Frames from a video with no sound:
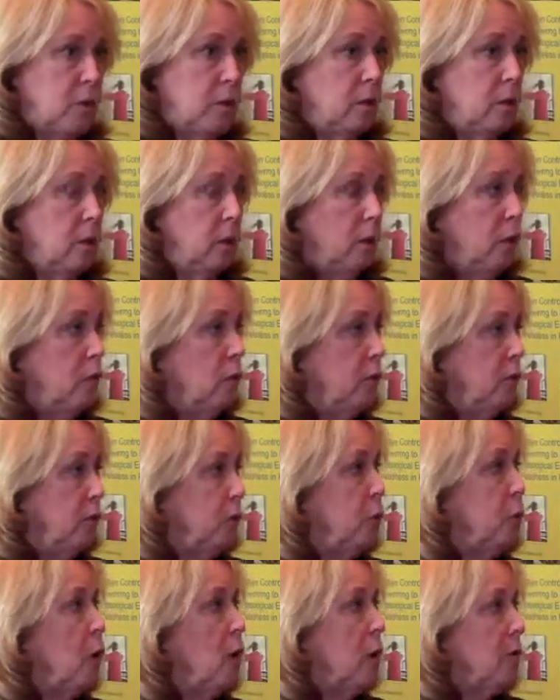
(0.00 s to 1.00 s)
That, you know, if
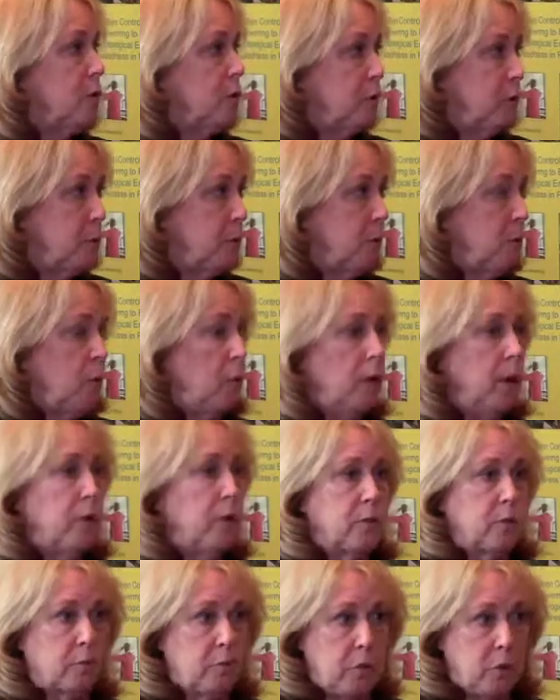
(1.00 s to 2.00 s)
you want to deploy
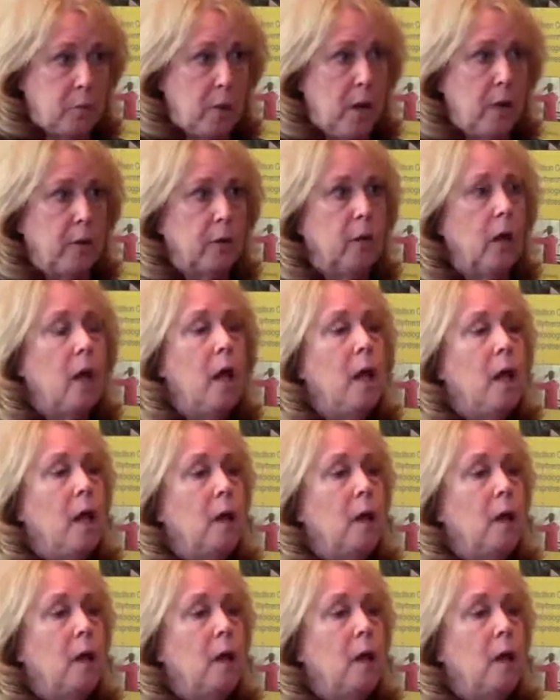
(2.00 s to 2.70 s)
responder,